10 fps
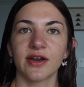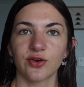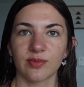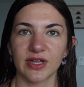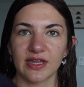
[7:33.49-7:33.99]
I
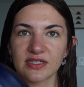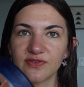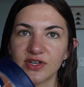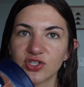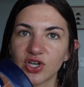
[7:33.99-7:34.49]
normally like to
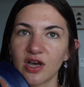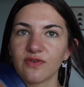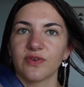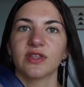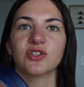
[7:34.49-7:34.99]
finish
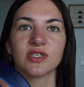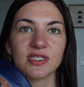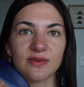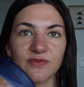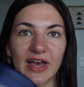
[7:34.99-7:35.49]
off with
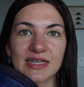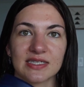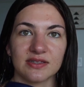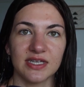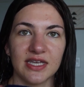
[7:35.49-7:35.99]
just some
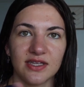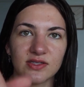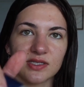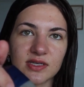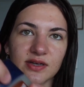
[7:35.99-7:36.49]
Vaseline,
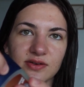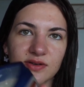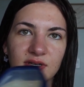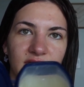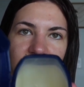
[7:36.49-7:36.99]
so
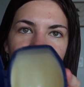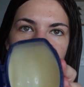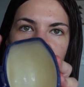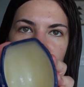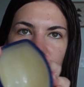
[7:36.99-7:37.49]

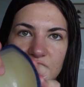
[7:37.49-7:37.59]
just use